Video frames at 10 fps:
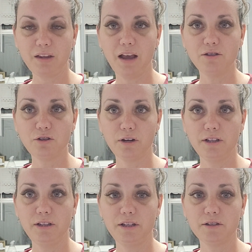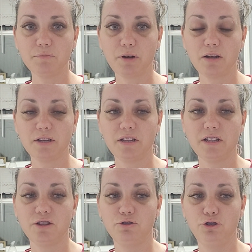I started this process
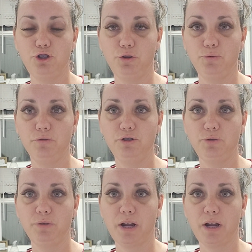in June. June